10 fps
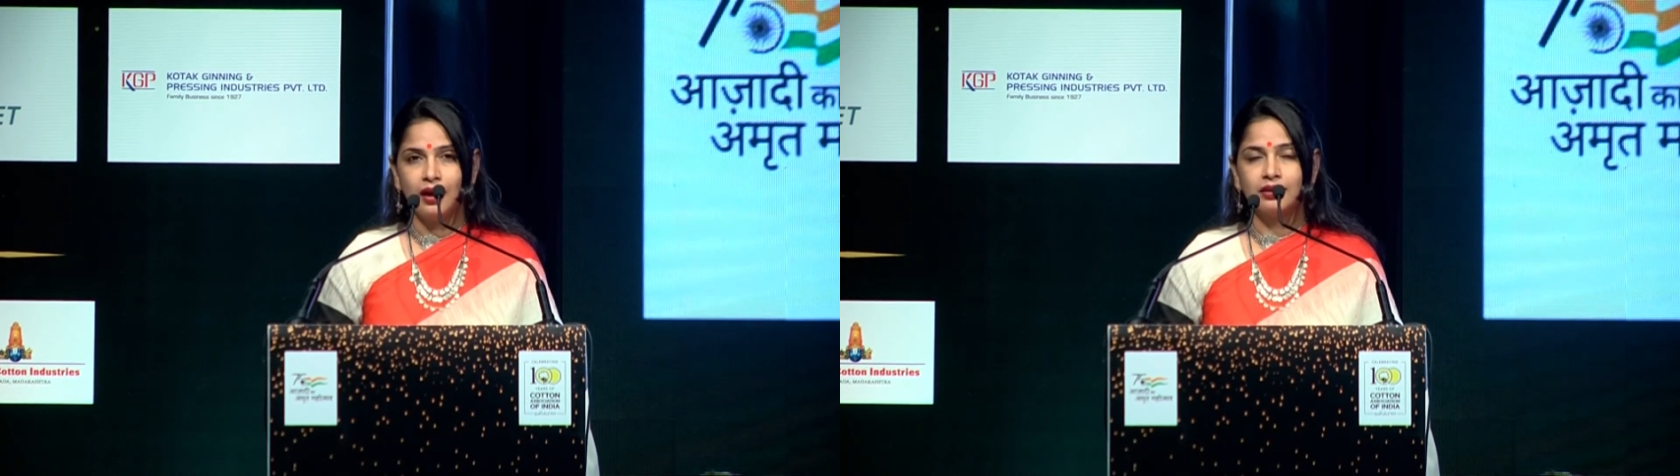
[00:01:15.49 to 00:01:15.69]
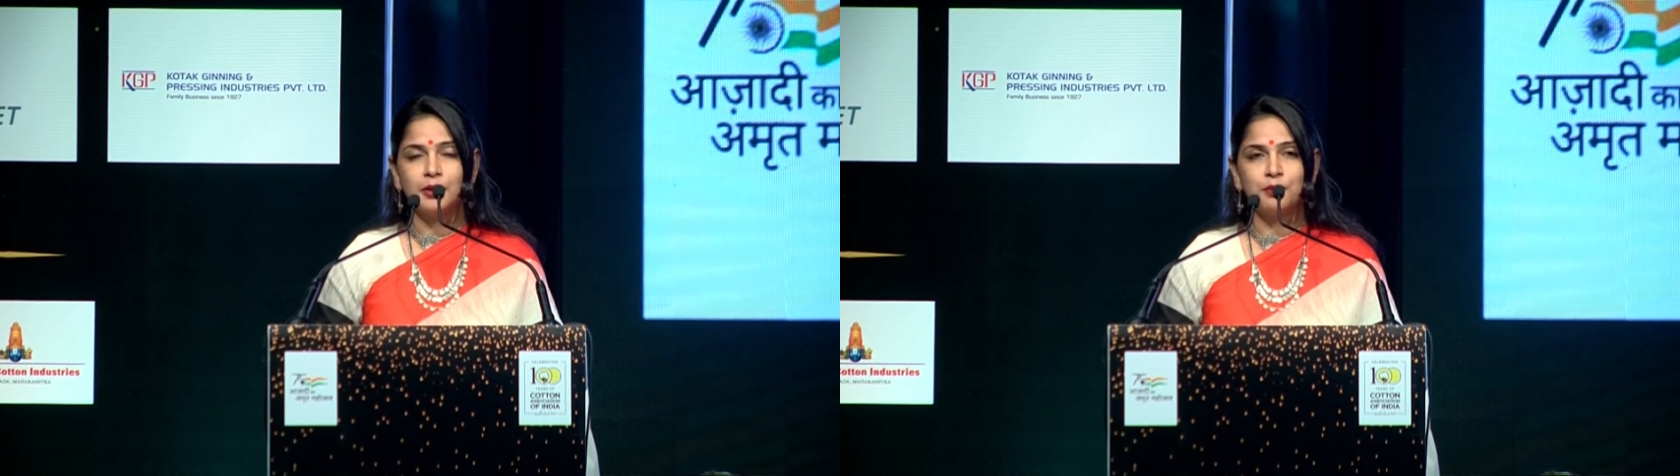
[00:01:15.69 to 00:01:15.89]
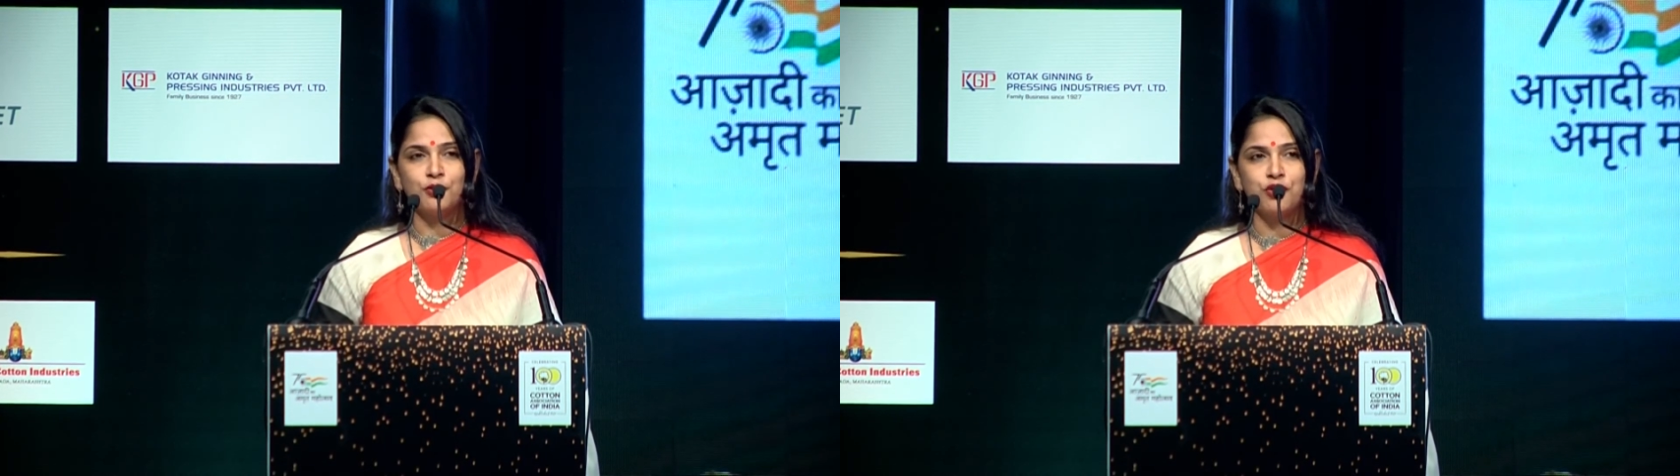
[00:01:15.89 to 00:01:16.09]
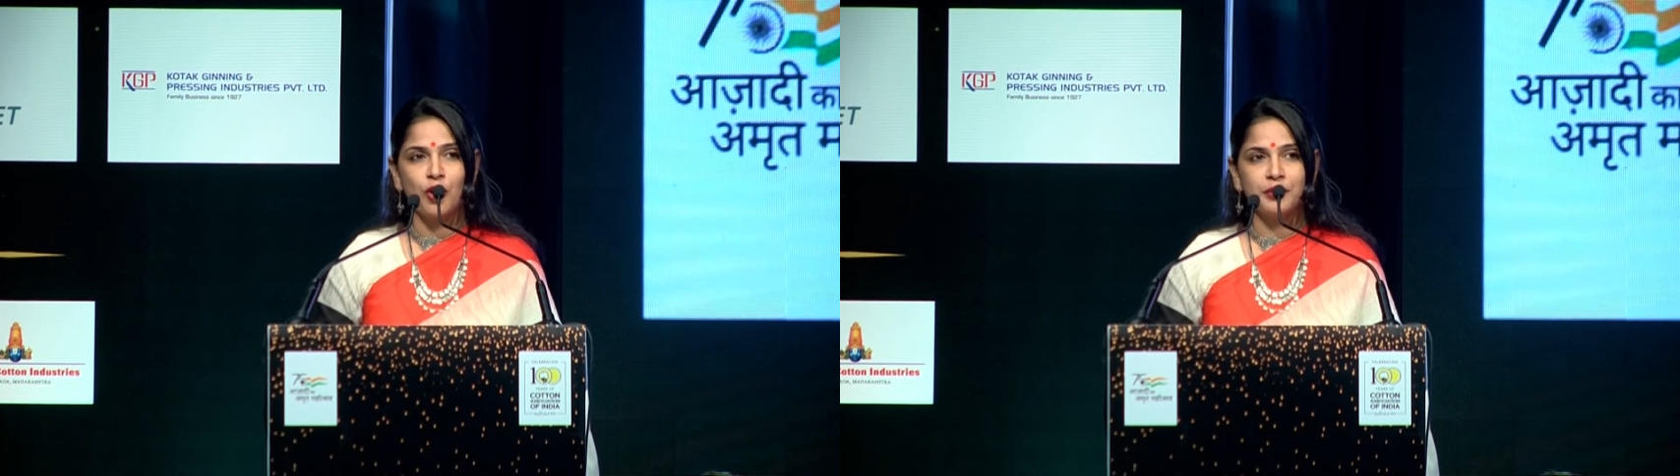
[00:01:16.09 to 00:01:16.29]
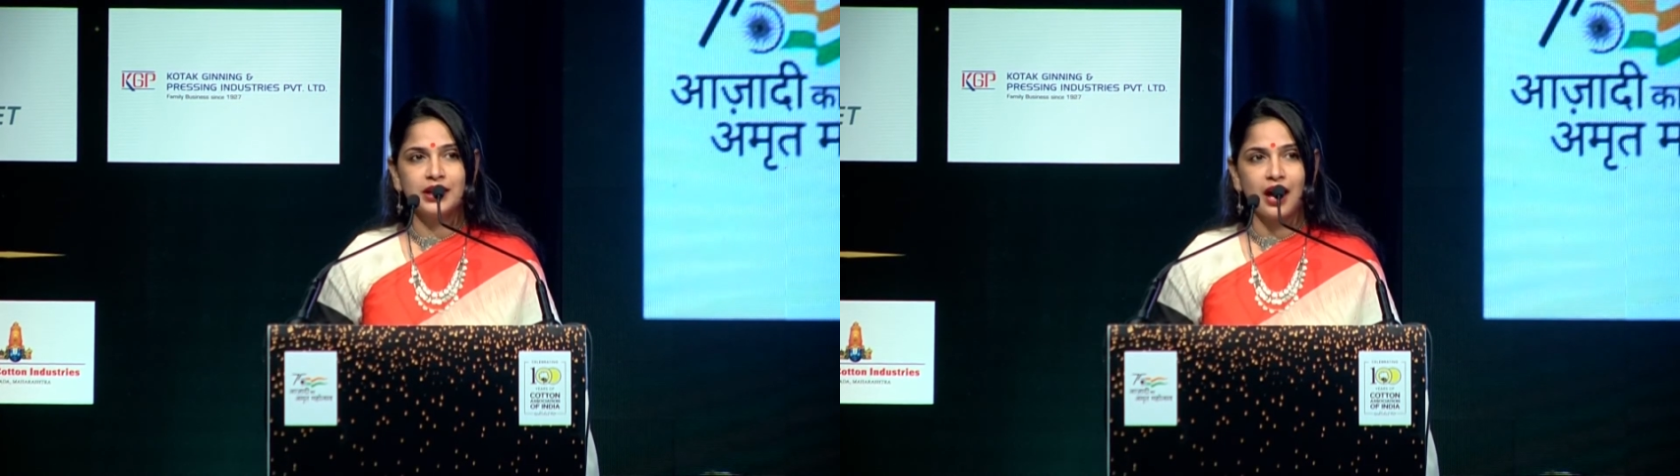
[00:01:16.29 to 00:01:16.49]
the
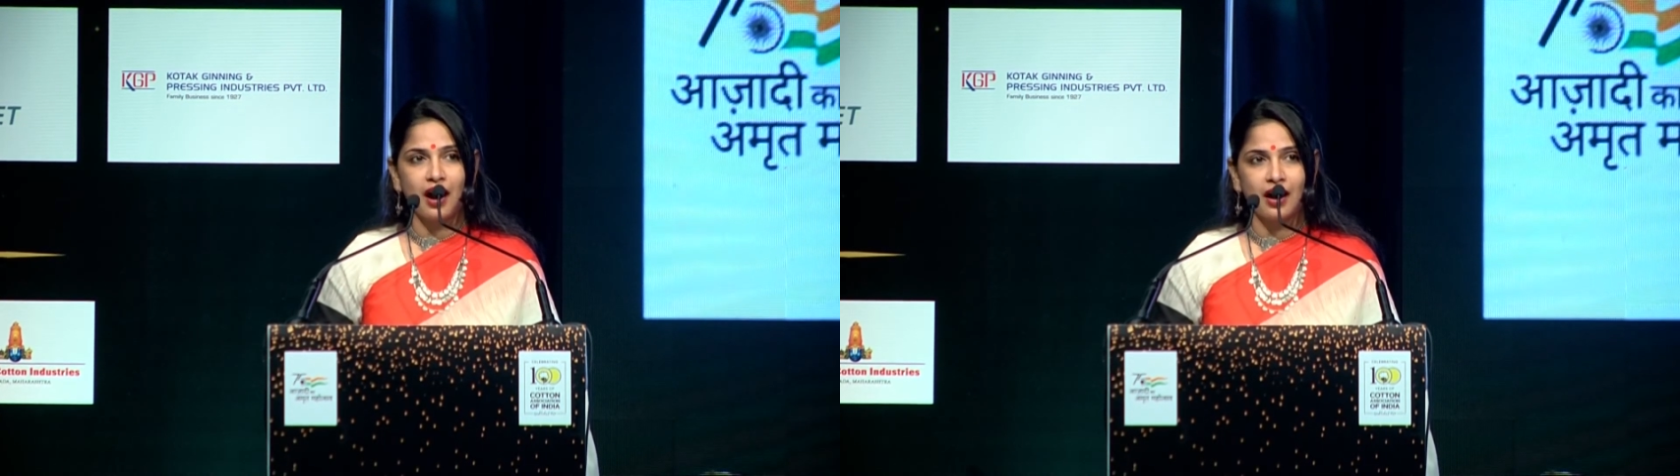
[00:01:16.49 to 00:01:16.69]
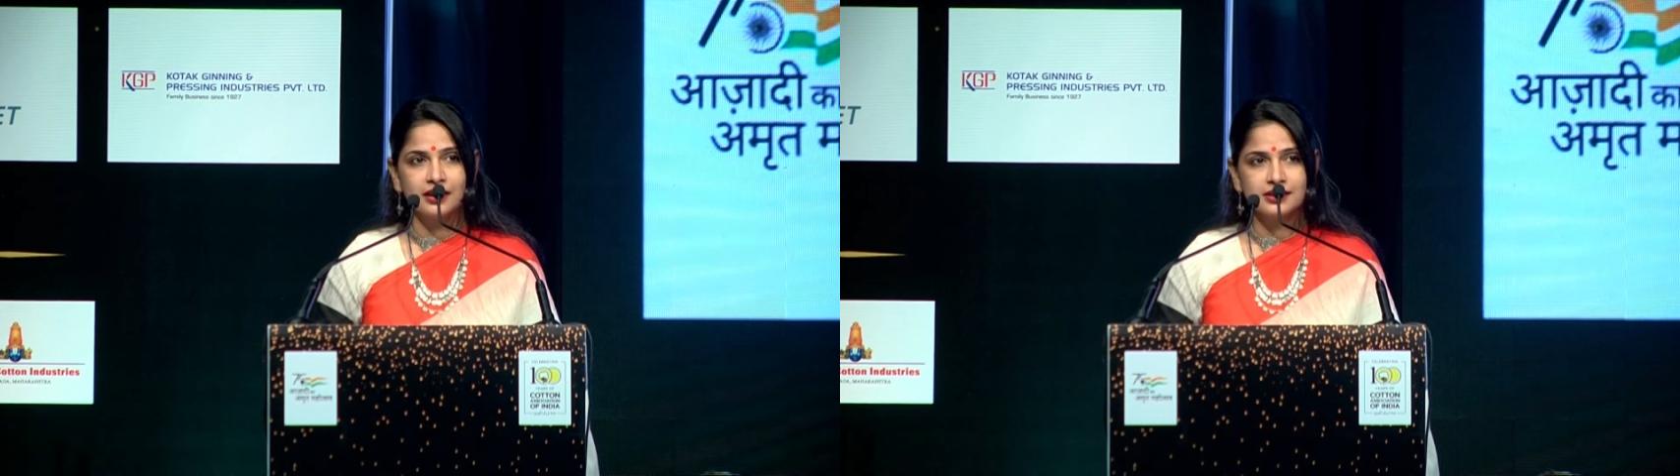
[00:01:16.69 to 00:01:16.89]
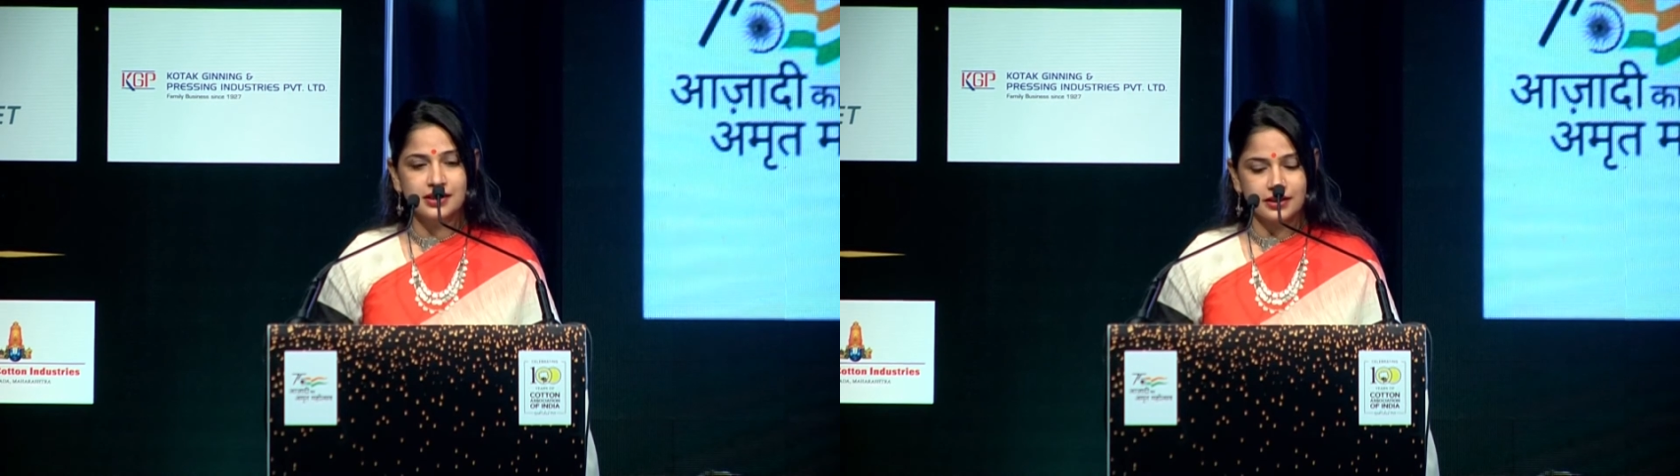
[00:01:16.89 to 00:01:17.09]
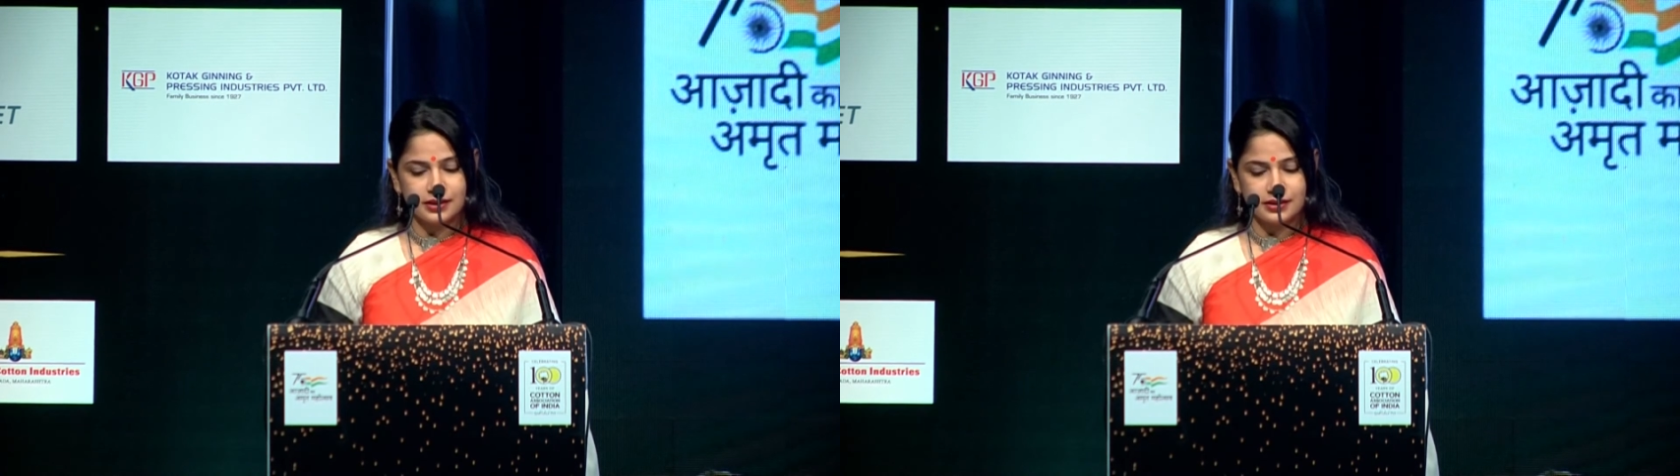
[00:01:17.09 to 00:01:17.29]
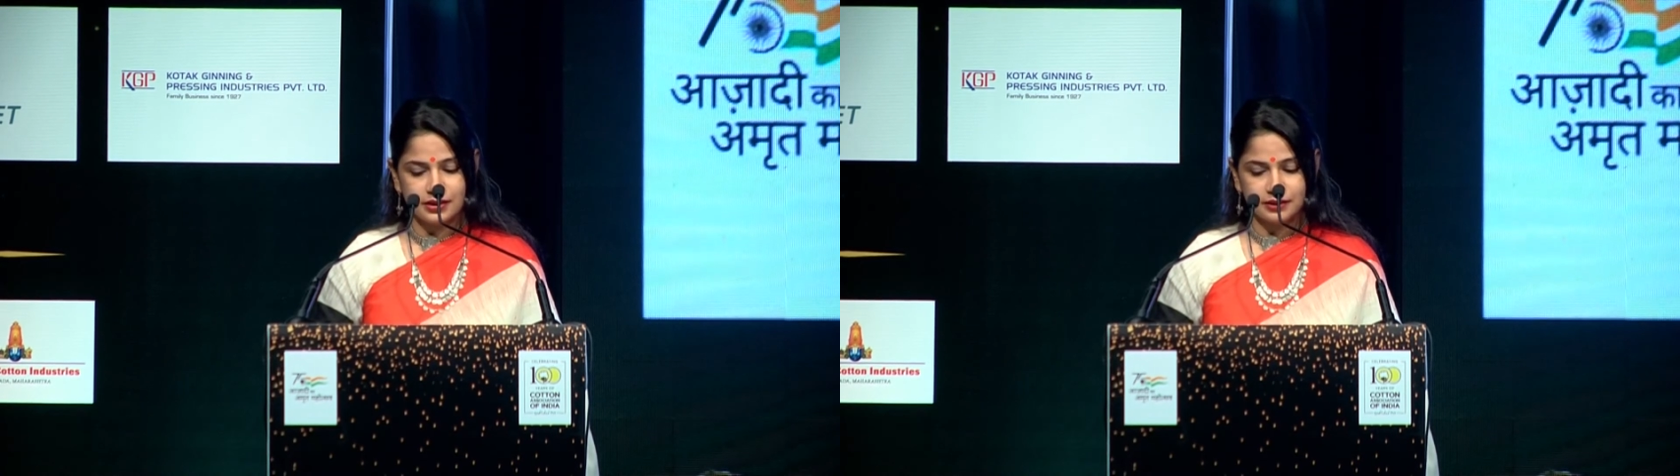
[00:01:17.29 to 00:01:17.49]
performing arts in
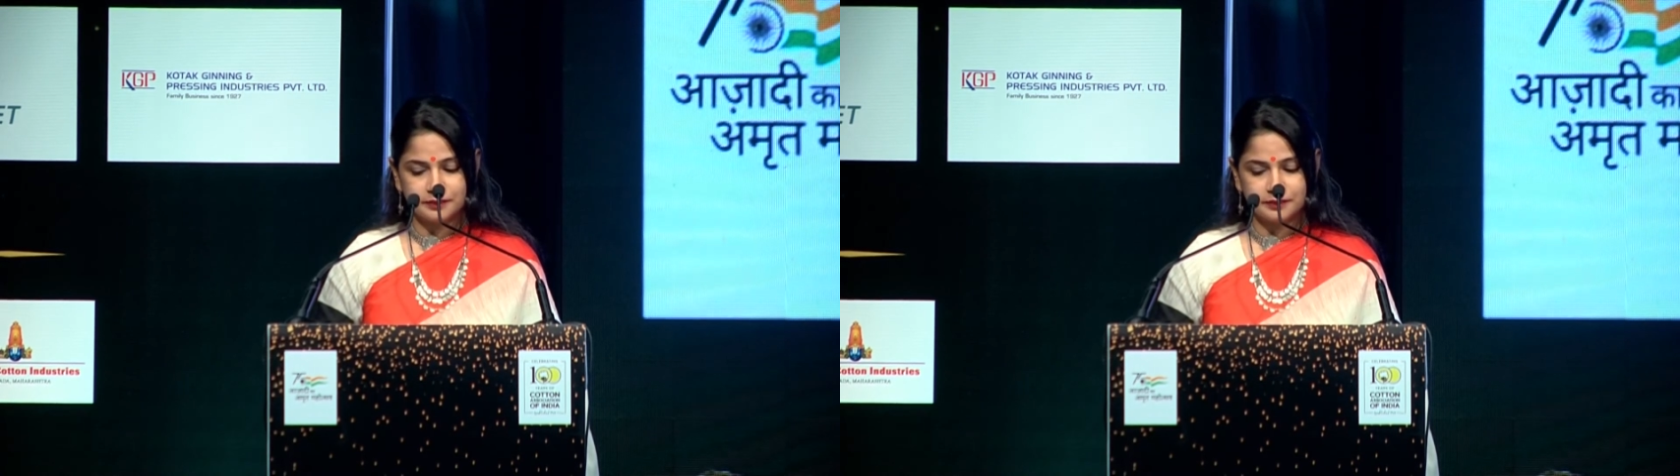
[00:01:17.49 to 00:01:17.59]
India.